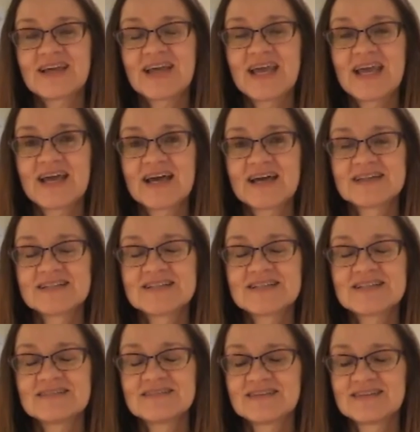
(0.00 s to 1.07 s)
and
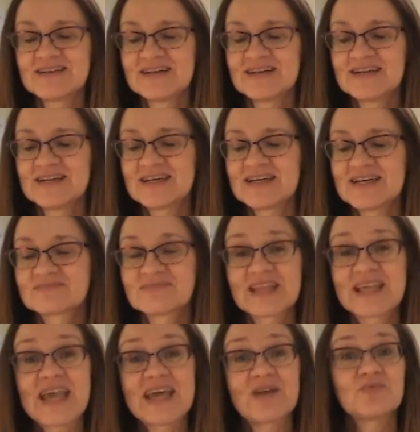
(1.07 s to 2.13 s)

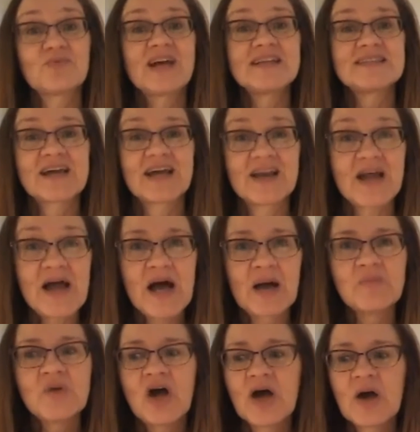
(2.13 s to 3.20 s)
get it right side up.